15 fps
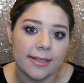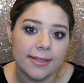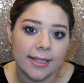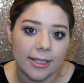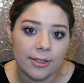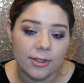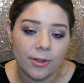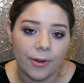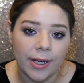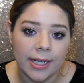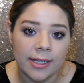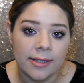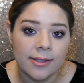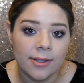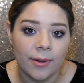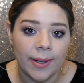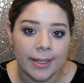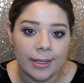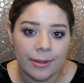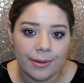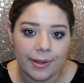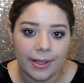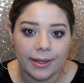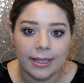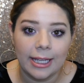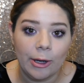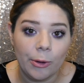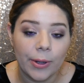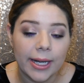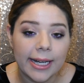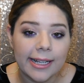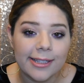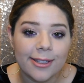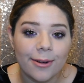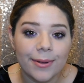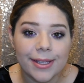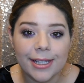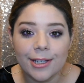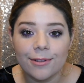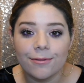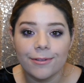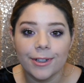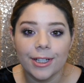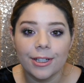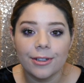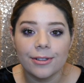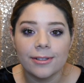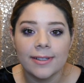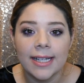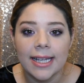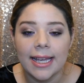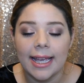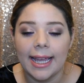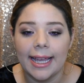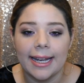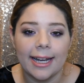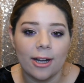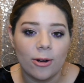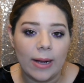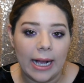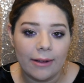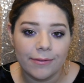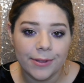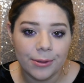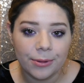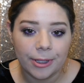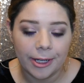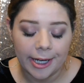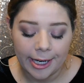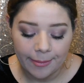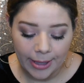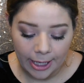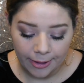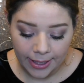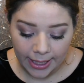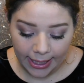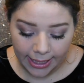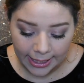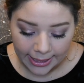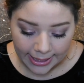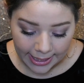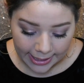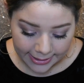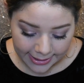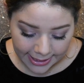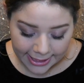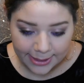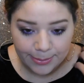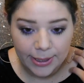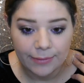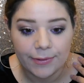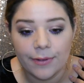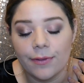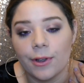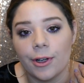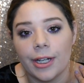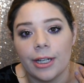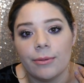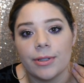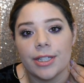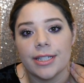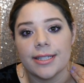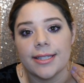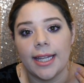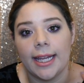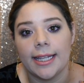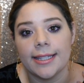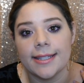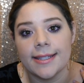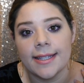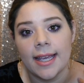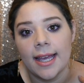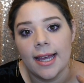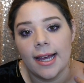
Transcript: sunscreen, so I know that the ingredients are really good for you and I don't have to worry about it, and it has an SPF of 30, which is nice